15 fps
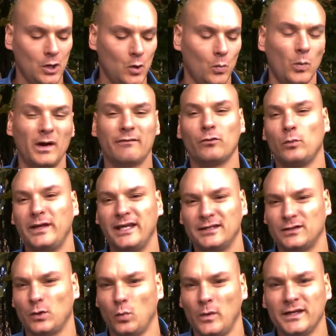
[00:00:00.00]
whenever we get
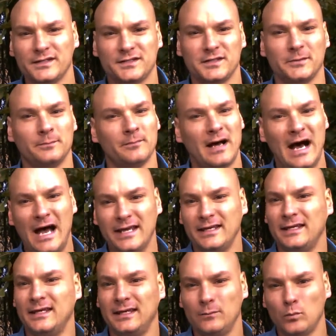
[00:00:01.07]
the wisdom, i.e.